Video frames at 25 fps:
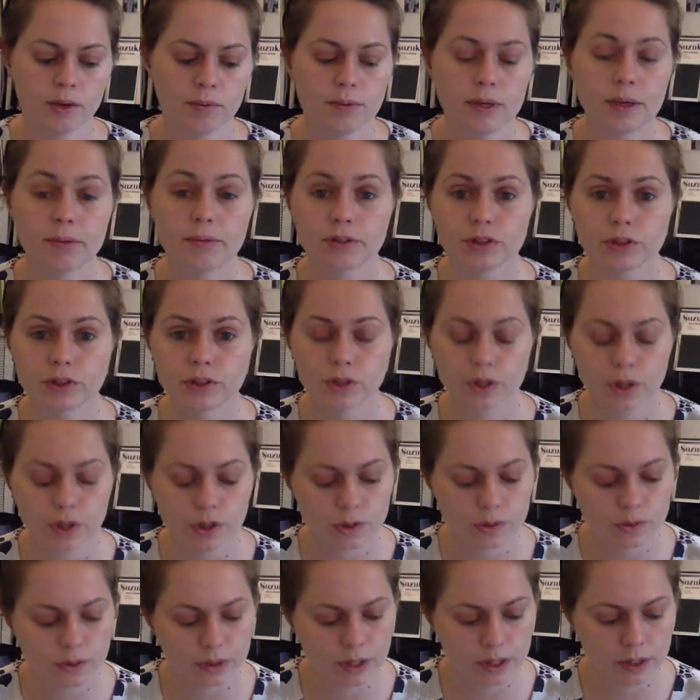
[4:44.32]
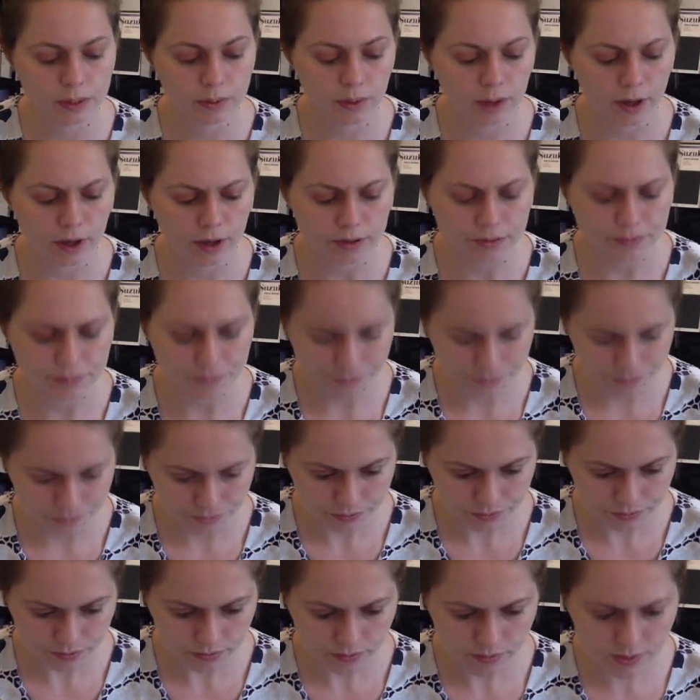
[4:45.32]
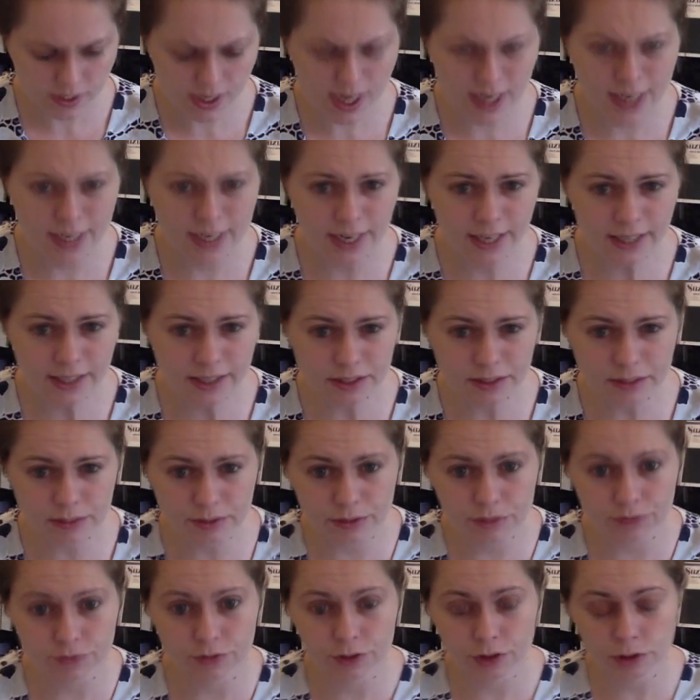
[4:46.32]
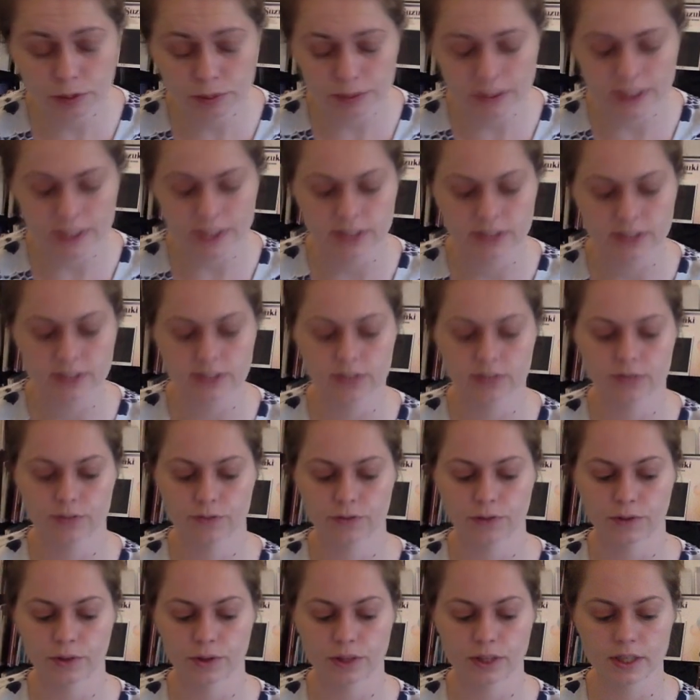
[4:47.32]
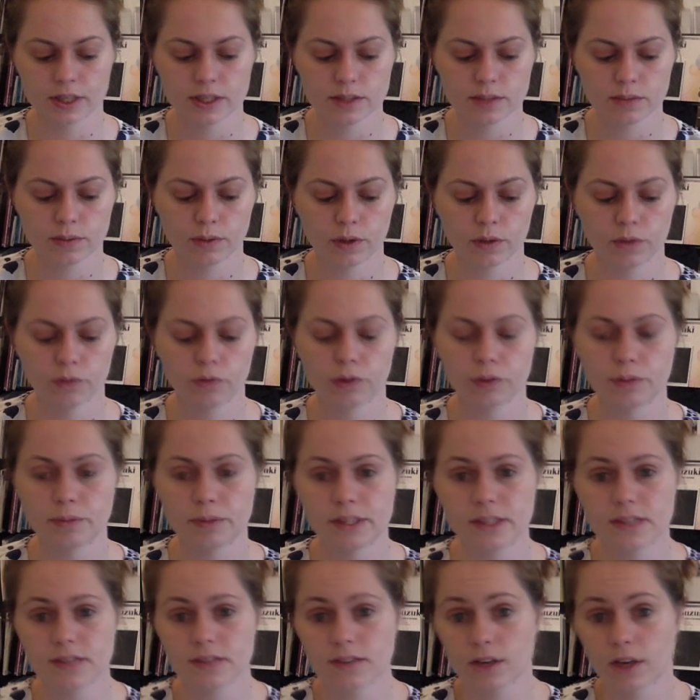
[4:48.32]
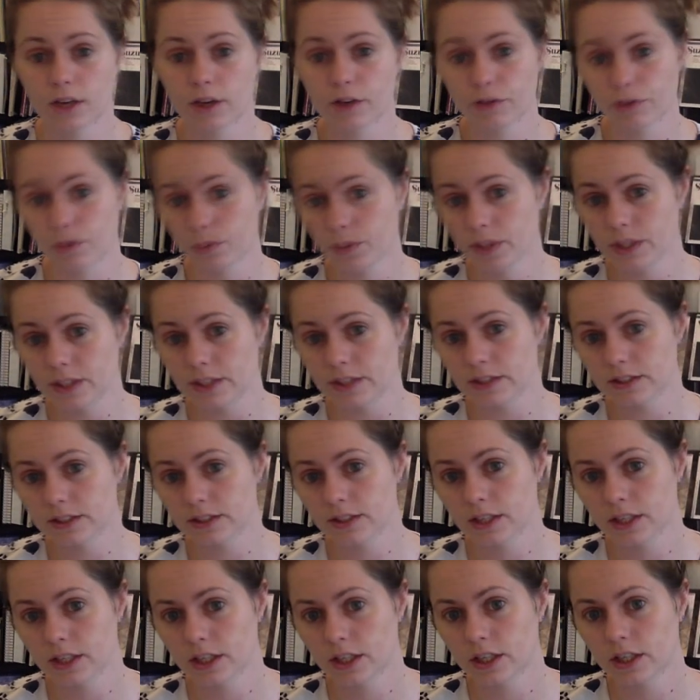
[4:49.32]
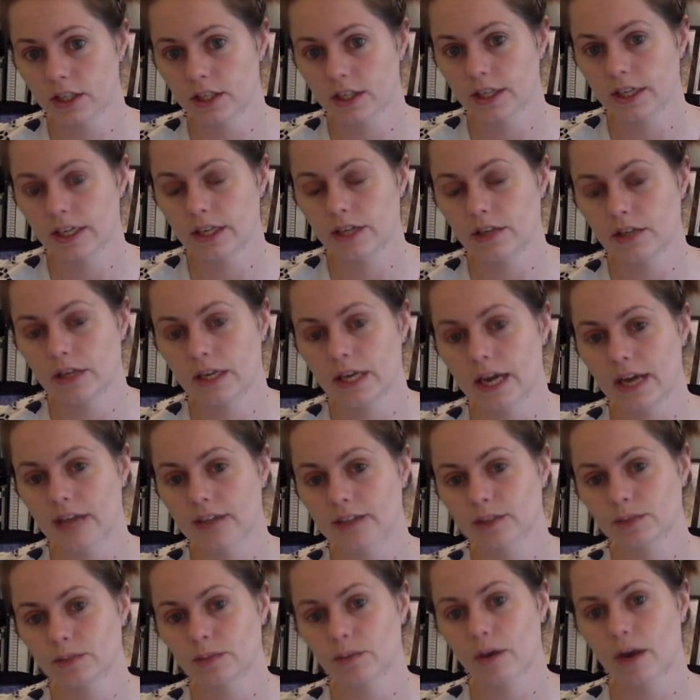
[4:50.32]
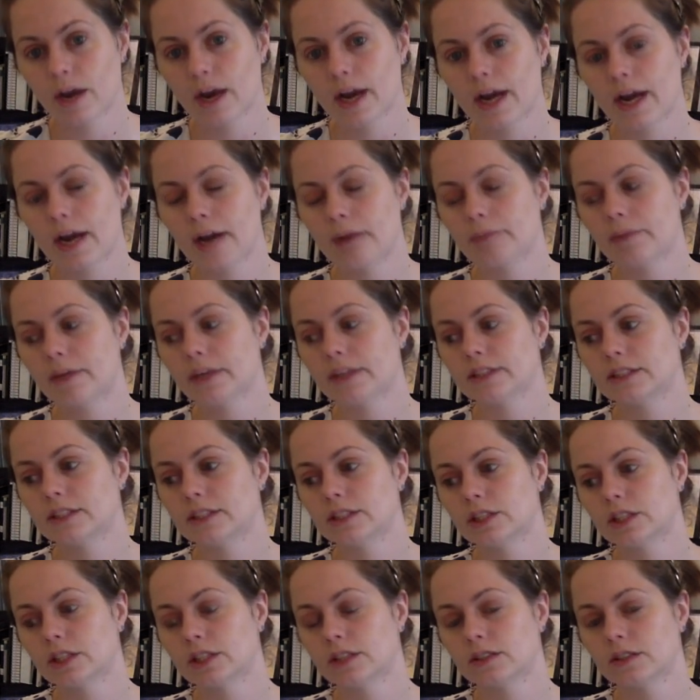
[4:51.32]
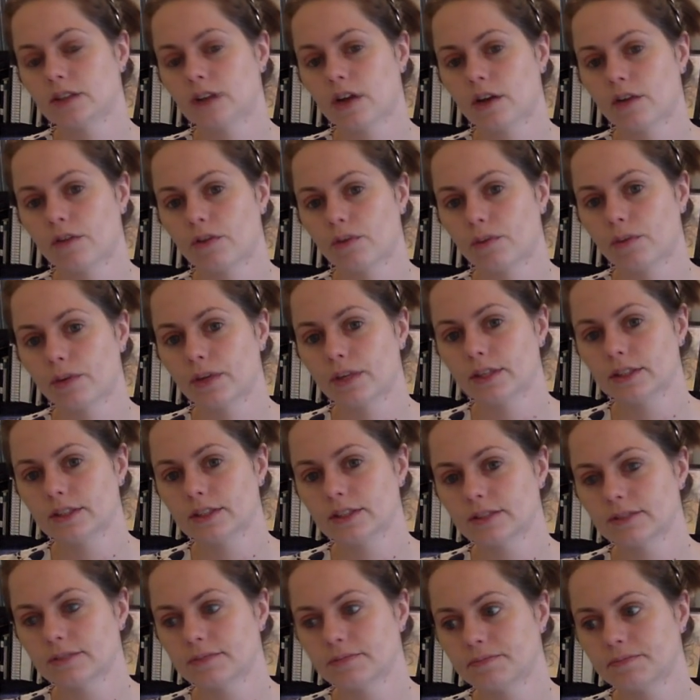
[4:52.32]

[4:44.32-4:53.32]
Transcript: Be able to do those really well. A nice review piece for this one would be Song of the Wind. Can you guess why I might suggest Song of the Wind?